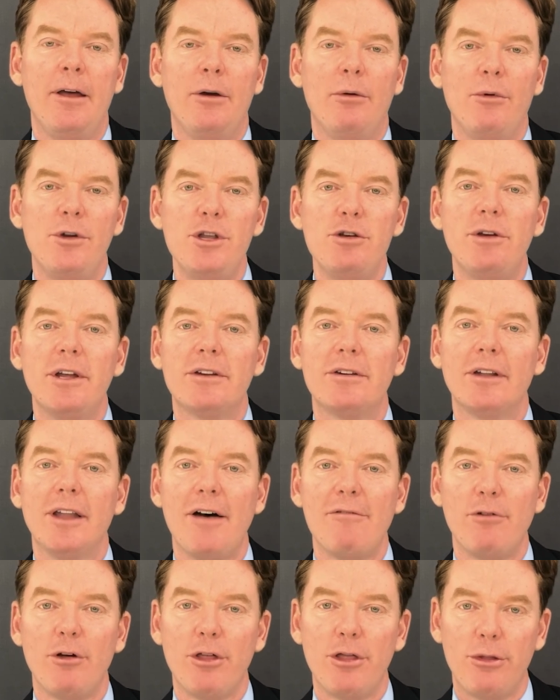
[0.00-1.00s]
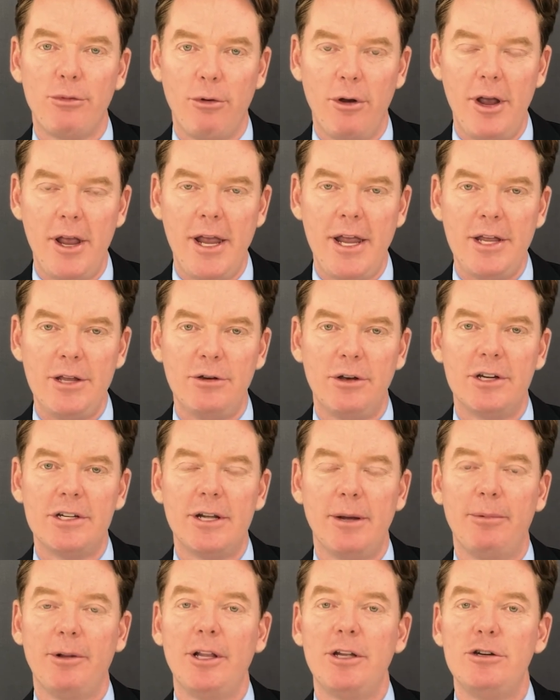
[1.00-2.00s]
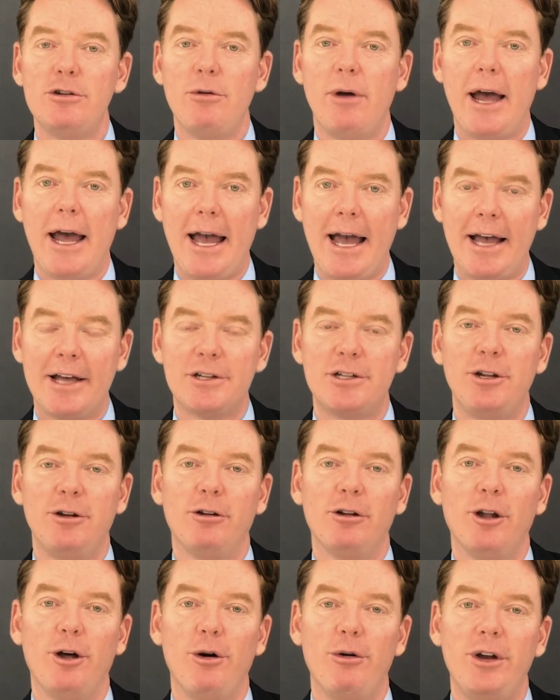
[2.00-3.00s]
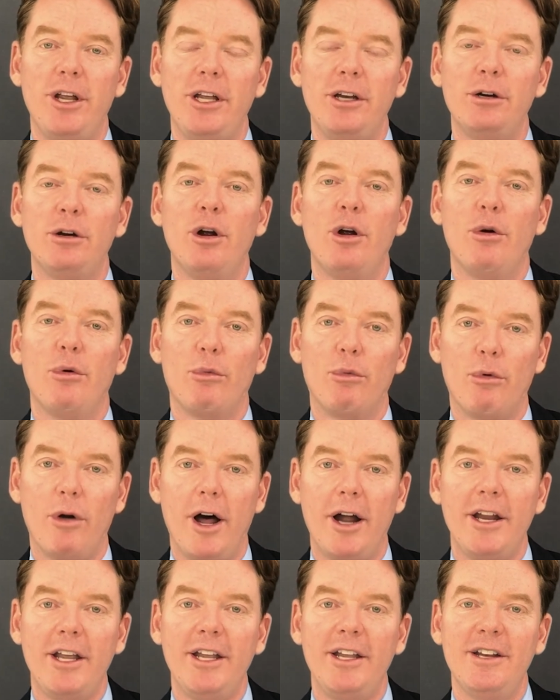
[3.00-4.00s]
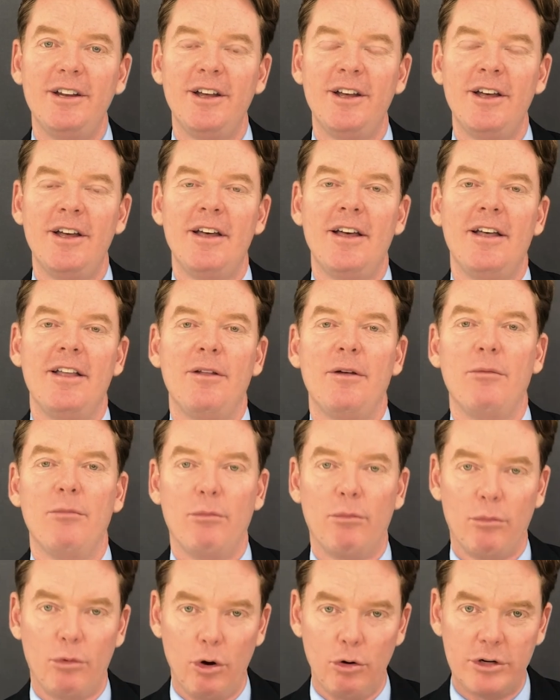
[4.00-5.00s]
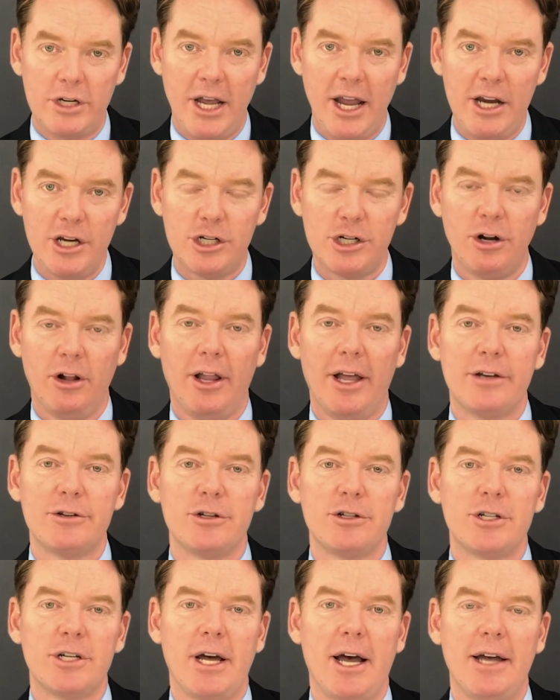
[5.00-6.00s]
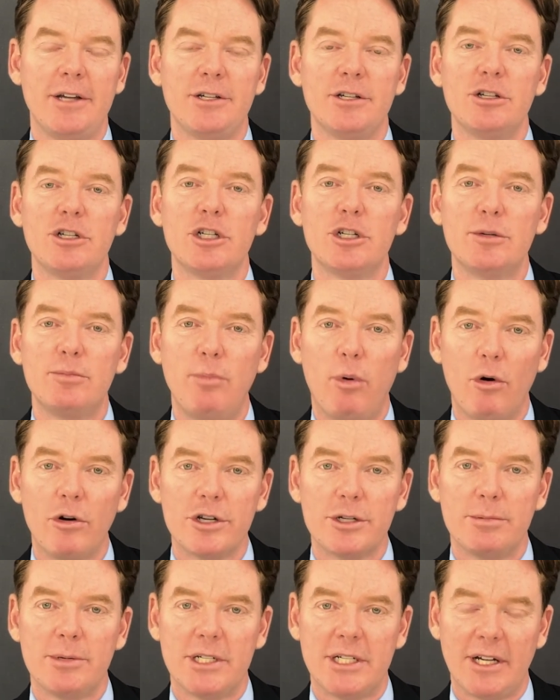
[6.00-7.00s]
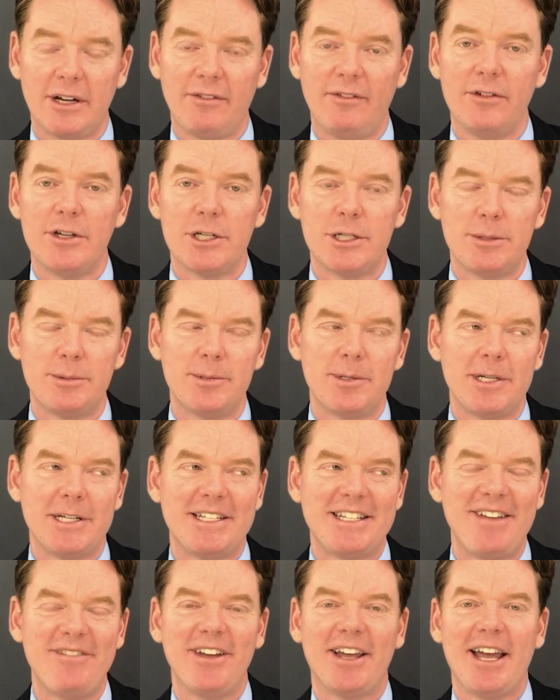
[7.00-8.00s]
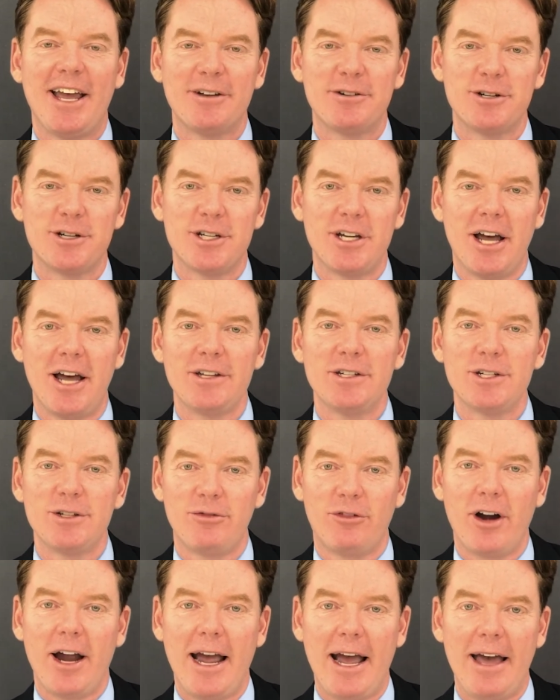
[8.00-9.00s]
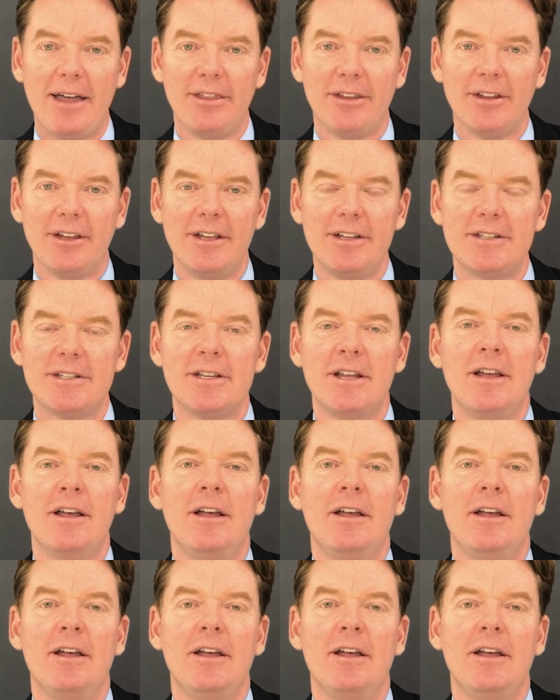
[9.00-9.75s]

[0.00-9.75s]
When you get to level 3, you can typically do axial loading, running, rotational exercises, sport-specific exercises for athletes,